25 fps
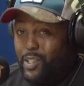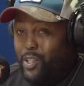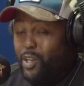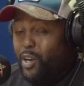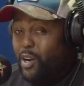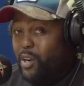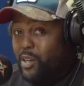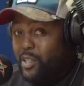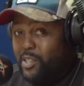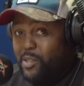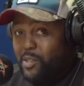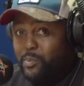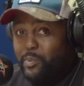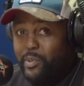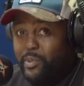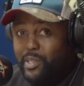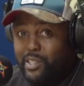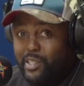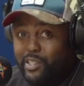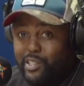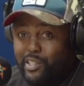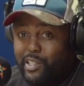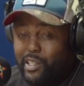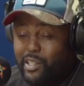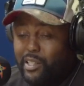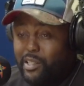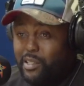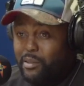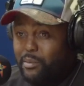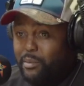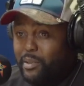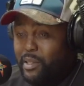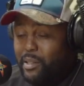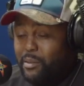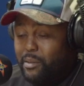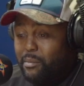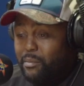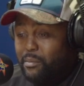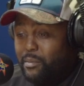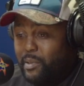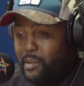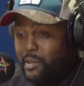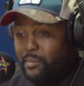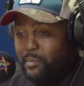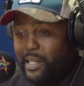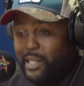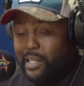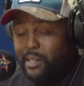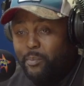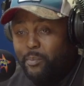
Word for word: Yo, oh, it's been a journey, man. Mm-hmm. My, my,